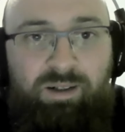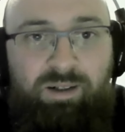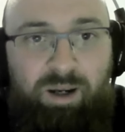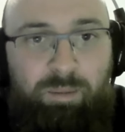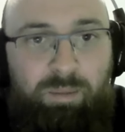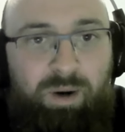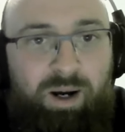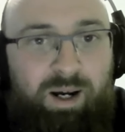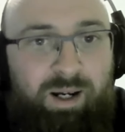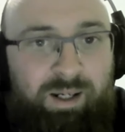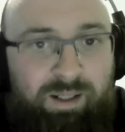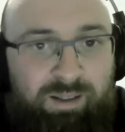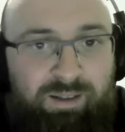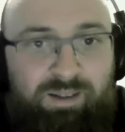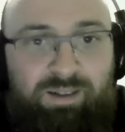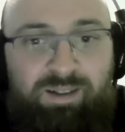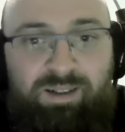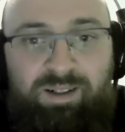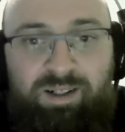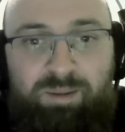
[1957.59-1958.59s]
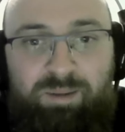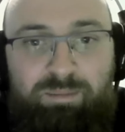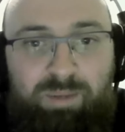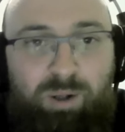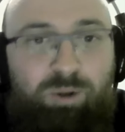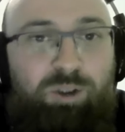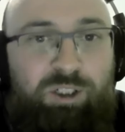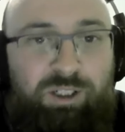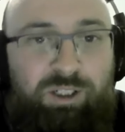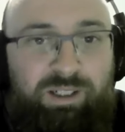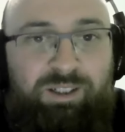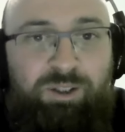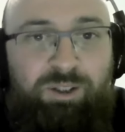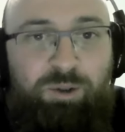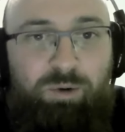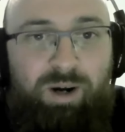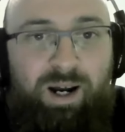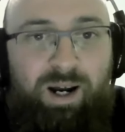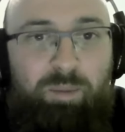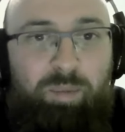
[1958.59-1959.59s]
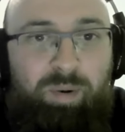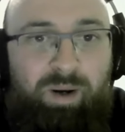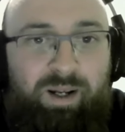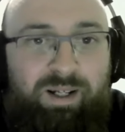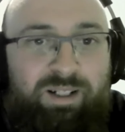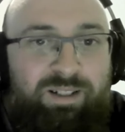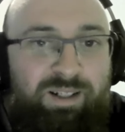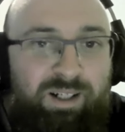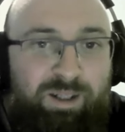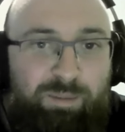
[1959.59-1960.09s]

Am I emotionally in the right place?